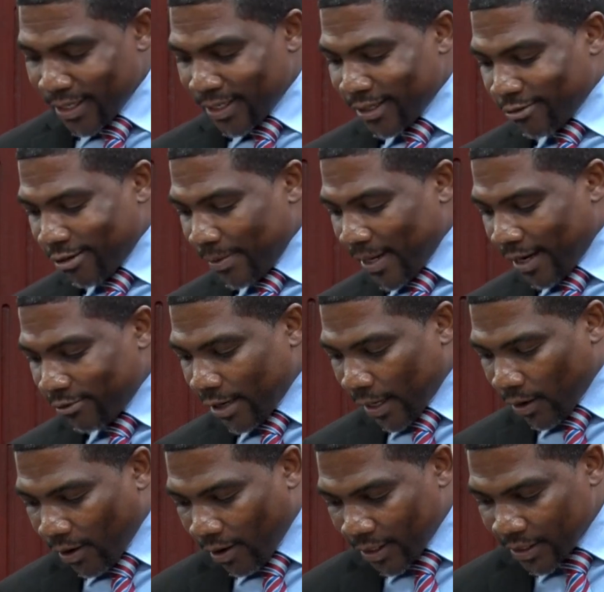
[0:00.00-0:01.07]
the criminal
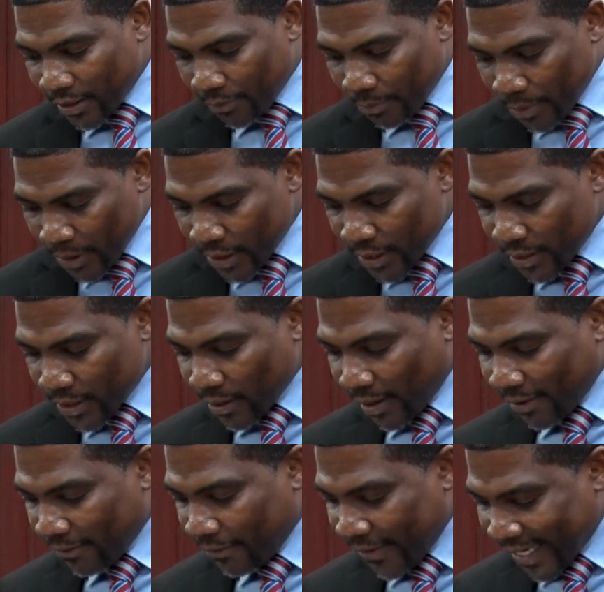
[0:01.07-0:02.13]
records of persons
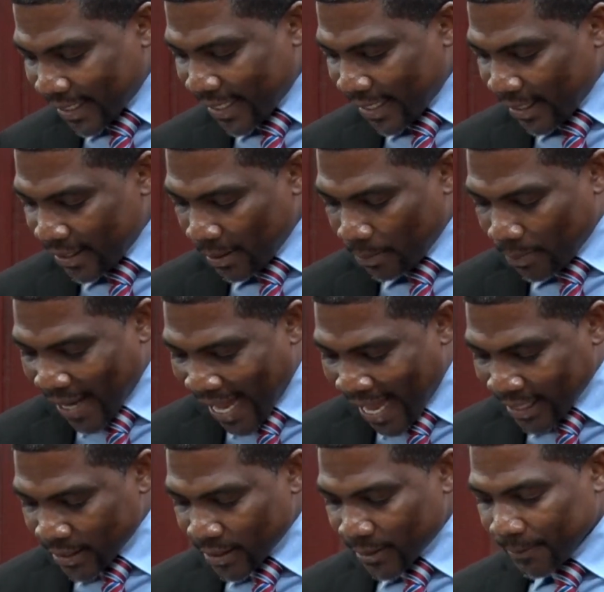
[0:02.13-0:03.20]
convicted in the
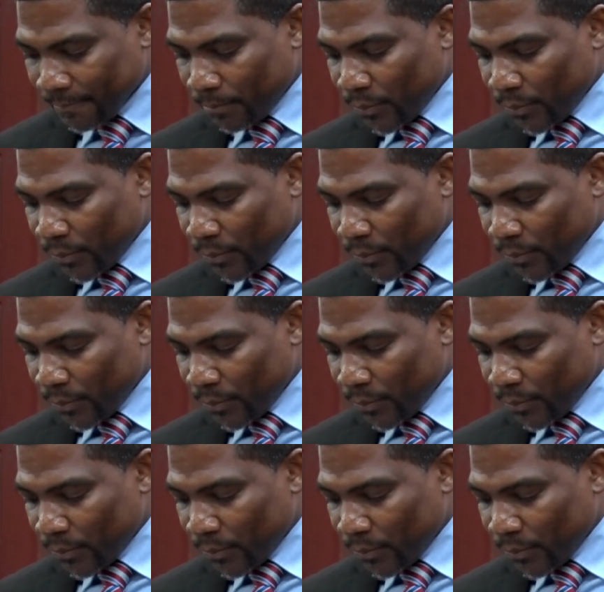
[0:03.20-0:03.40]
past